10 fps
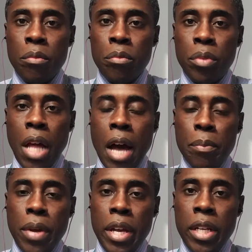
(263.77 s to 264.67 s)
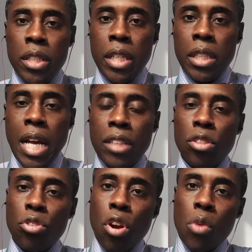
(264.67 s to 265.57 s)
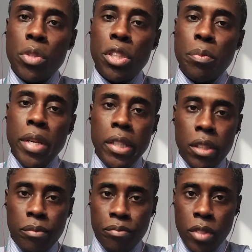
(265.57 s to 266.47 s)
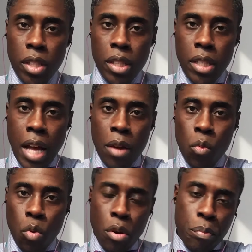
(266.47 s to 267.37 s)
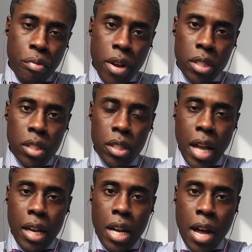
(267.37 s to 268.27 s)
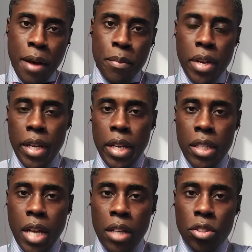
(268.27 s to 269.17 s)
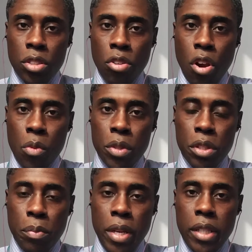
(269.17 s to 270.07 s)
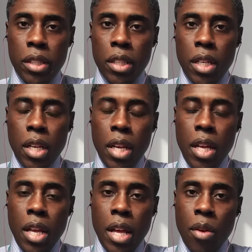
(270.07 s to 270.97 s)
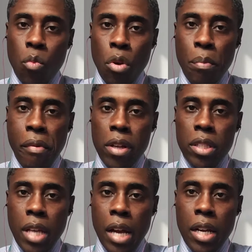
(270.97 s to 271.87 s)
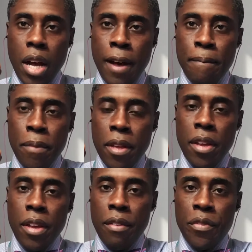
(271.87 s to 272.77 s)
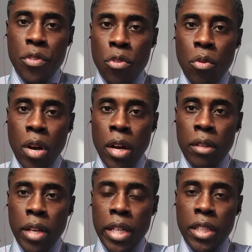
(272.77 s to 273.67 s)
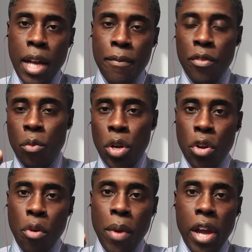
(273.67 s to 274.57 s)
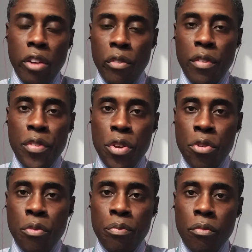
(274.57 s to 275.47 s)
blog page at drdarwinspeaks.wordpress.com. Again, drdarwinspeaks@wordpress.com. If you anytime if you want to go back and review